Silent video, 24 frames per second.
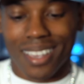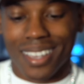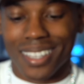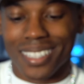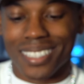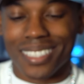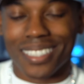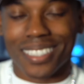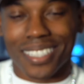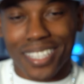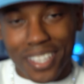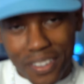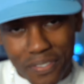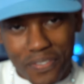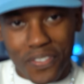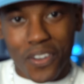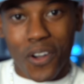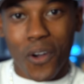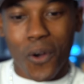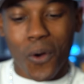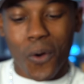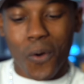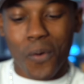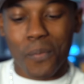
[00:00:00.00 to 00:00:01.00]

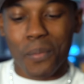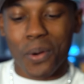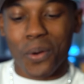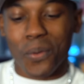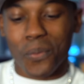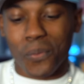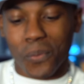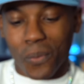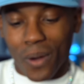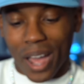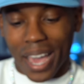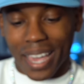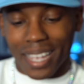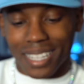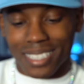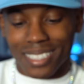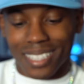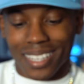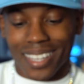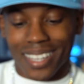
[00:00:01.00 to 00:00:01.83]
Seafoam White